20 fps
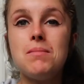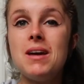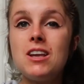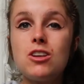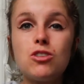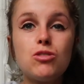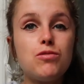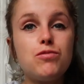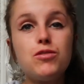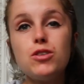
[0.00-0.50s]

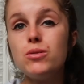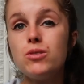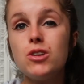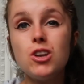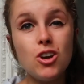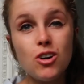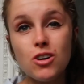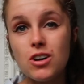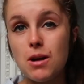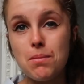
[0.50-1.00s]
Make your food
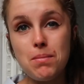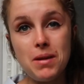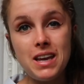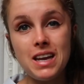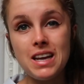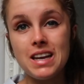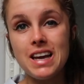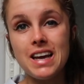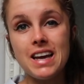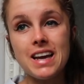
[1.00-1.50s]
look
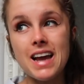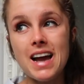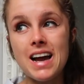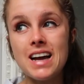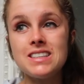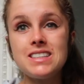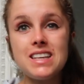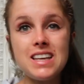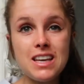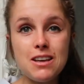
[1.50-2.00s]
appealing and